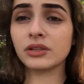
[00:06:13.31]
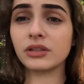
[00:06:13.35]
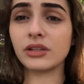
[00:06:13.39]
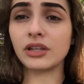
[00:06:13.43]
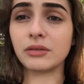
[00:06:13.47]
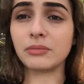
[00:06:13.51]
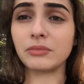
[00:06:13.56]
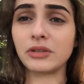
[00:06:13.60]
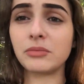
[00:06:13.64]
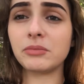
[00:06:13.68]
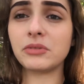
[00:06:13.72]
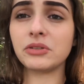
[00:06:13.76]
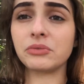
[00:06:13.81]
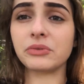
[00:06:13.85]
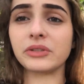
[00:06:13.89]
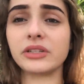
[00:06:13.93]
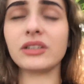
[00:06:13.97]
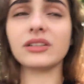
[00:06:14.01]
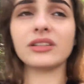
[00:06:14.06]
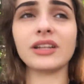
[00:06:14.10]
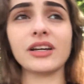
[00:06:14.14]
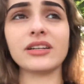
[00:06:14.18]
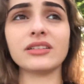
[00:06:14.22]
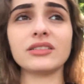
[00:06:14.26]
and made me
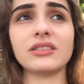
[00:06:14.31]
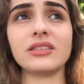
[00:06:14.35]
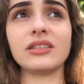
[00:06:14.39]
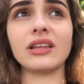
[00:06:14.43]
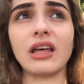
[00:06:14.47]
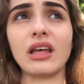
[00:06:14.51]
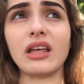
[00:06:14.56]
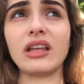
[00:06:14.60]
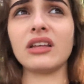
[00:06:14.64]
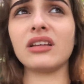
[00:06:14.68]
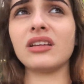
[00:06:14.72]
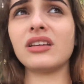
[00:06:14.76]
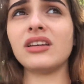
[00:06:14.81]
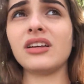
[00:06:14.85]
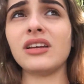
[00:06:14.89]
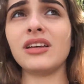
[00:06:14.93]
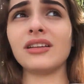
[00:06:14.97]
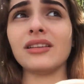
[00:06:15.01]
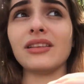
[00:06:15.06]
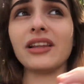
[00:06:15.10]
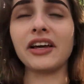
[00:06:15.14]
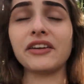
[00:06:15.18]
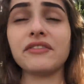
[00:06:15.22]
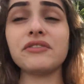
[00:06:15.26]
realize that
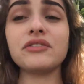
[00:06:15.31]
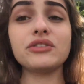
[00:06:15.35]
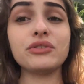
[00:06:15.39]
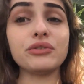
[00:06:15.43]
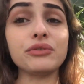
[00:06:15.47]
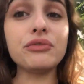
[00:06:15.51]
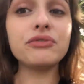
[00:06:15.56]
life's too